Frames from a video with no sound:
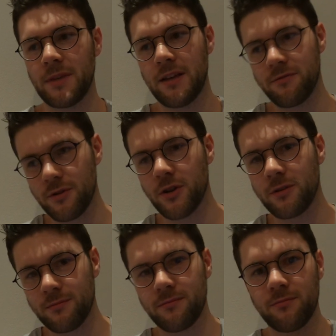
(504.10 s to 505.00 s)
if
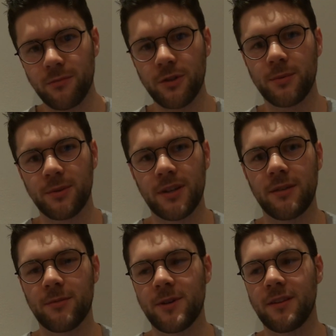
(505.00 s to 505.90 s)
not multiple
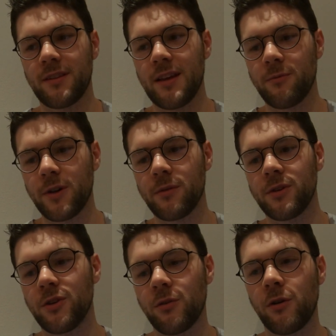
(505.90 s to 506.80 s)
times a month. And when it
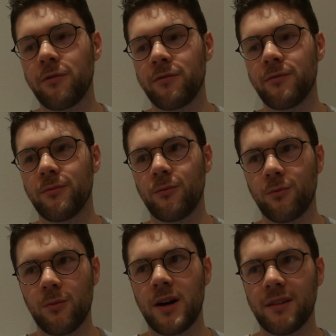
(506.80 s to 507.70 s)
would go off
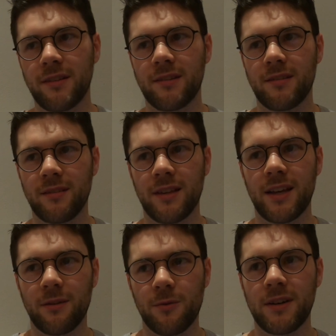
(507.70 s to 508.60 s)
once,
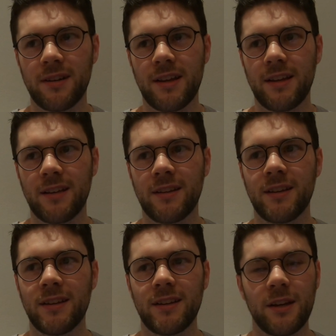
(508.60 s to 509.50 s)
like one day,
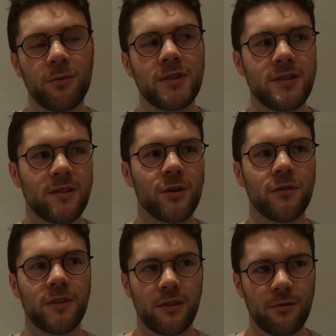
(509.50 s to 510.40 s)
it wouldn't just go
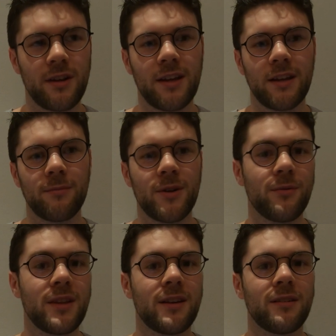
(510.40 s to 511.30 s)
off at 3 a.m. It
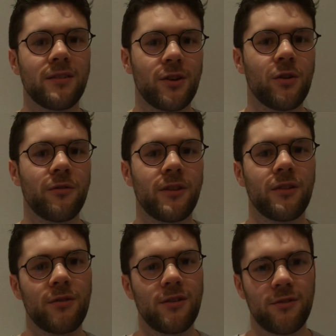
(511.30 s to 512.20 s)
would then go off at
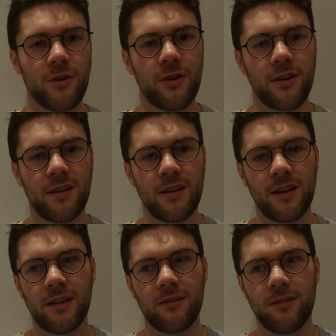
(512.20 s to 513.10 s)
3:30
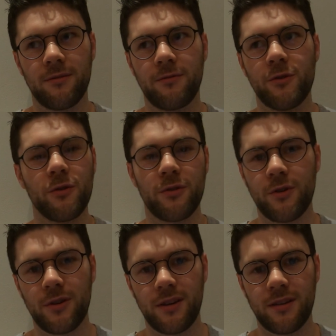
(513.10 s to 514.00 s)
and
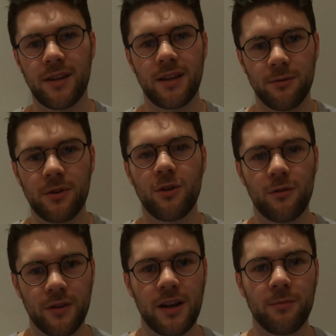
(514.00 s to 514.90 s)
4:30. Like, it would go
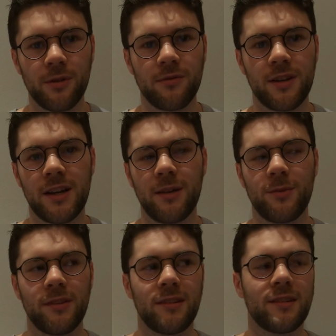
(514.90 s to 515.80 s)
off a couple of
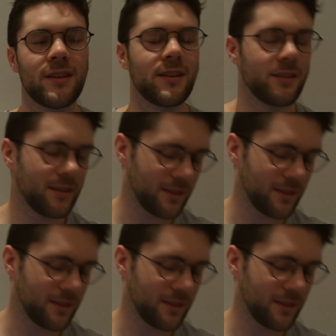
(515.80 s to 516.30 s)
times. And it's like,